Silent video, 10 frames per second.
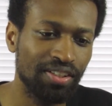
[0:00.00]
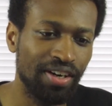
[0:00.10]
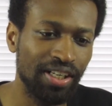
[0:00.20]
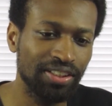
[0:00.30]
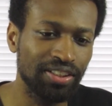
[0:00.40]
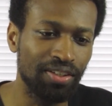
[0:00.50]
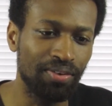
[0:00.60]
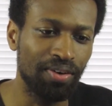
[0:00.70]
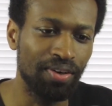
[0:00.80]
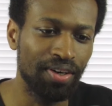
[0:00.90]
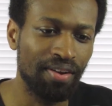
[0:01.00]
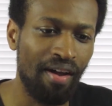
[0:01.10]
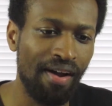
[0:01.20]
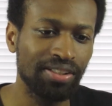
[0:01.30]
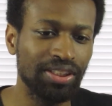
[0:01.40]
Alright, let's go on.
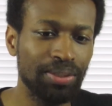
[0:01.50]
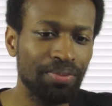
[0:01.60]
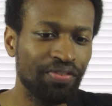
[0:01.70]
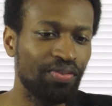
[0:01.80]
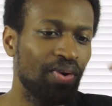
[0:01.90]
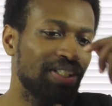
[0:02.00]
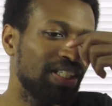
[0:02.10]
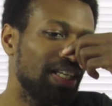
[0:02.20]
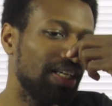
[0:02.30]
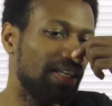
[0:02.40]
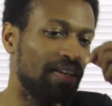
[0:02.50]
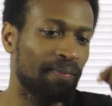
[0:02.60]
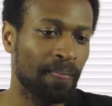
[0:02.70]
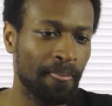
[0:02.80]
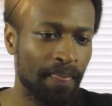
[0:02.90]
Number fourteen.